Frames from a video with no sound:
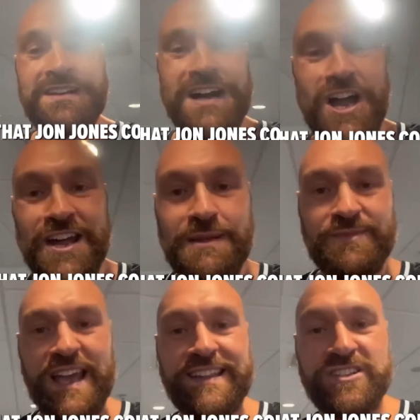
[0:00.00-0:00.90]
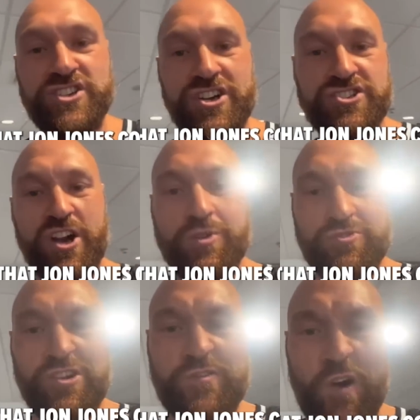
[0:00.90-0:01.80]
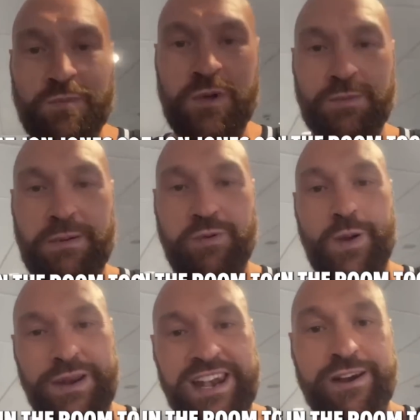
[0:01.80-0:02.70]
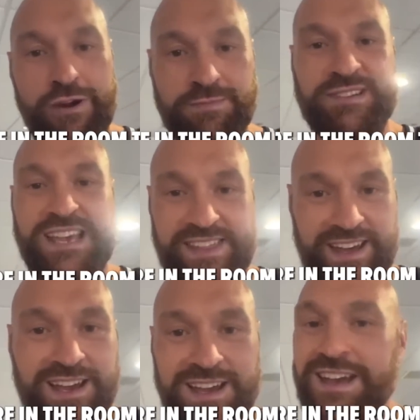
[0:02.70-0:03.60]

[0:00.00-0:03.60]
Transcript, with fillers: I heard him say that Jon Jones could fuck me up if we went in the room together.